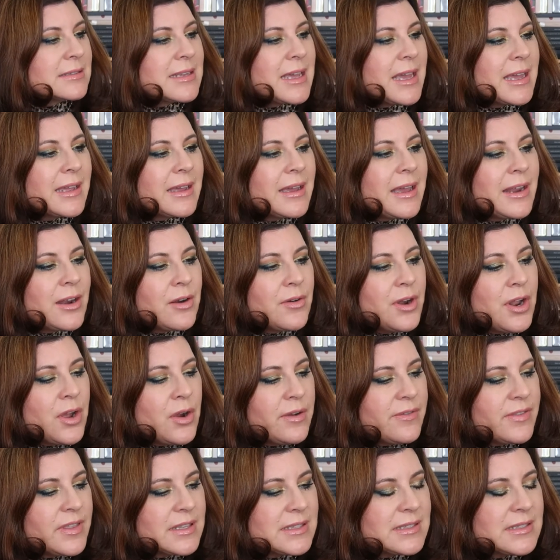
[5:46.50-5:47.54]
I, I don't know
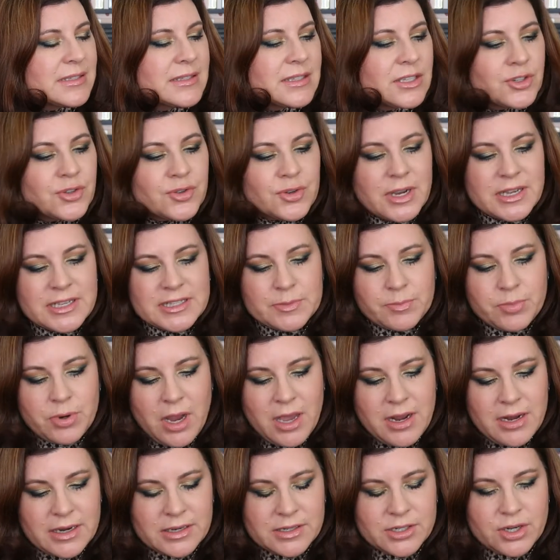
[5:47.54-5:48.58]
if this is a Truss
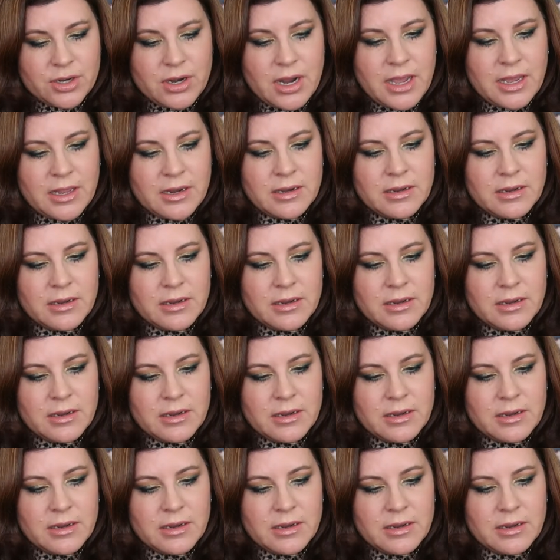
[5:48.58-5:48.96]
product or not.